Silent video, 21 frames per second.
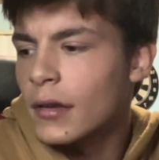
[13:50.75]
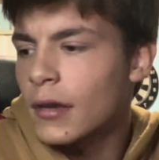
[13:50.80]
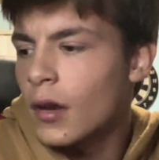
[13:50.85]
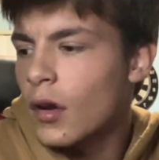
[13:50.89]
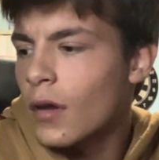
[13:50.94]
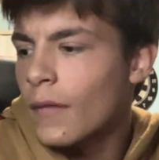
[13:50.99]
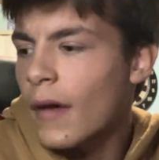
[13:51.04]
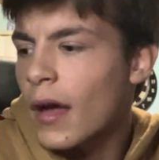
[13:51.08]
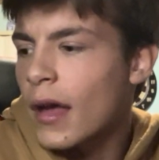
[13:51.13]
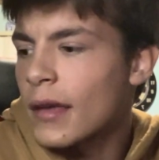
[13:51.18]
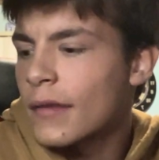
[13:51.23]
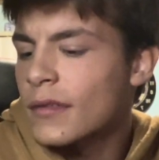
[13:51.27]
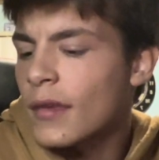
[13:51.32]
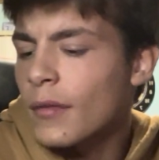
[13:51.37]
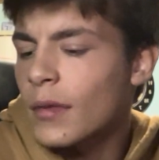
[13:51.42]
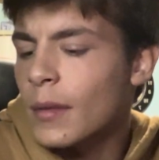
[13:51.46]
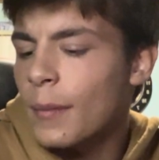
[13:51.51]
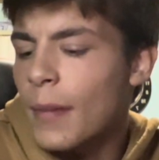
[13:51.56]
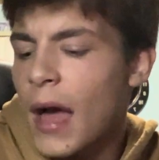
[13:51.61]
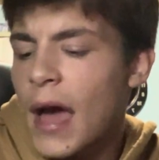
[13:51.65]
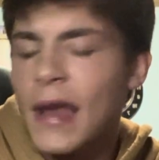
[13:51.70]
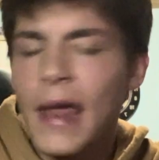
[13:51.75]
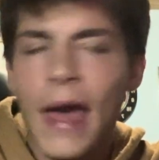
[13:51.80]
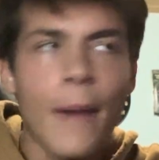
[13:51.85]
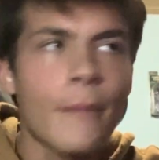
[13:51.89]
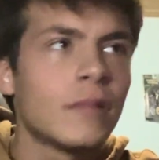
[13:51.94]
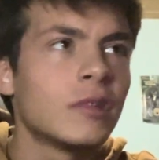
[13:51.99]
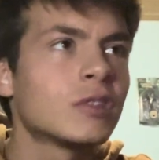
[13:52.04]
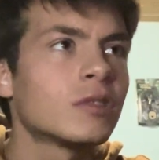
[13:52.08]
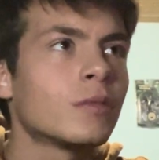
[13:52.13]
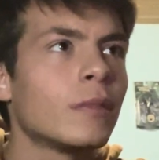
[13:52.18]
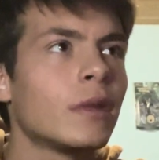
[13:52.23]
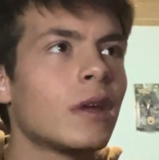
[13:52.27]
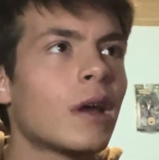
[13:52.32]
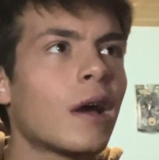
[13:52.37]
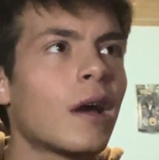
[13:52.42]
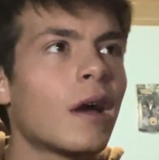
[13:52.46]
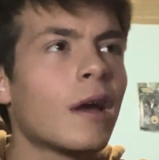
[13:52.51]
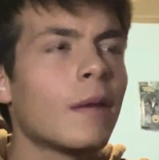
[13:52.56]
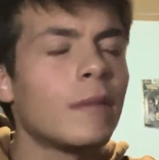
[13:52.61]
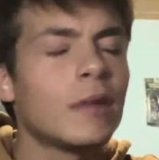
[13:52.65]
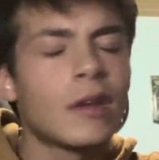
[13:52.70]
If something bad happens to me,
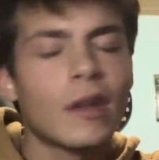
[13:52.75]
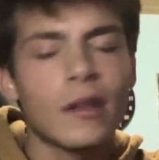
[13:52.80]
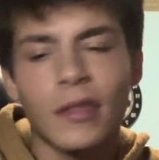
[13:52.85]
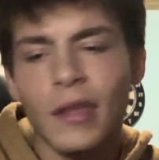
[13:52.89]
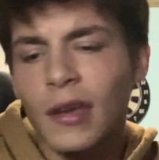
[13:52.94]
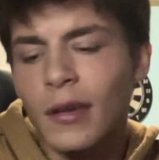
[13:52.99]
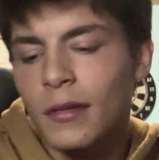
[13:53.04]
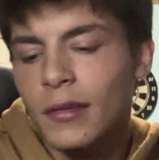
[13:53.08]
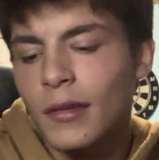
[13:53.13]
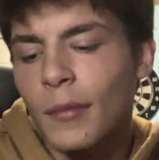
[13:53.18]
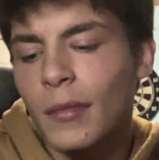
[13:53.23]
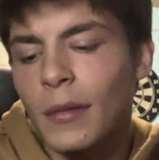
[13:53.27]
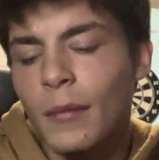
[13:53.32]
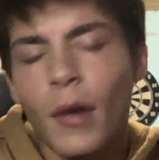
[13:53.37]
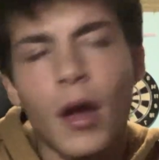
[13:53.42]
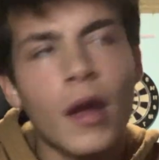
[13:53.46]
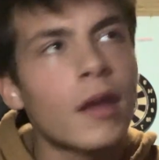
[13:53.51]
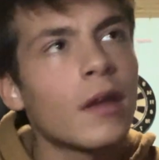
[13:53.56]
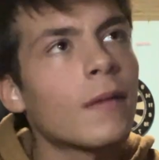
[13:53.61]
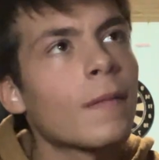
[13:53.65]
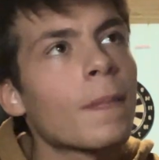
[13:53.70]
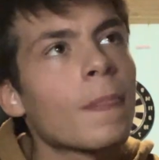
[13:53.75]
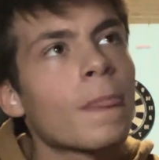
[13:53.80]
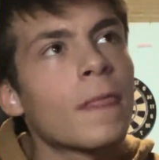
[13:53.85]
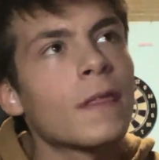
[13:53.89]
I think something might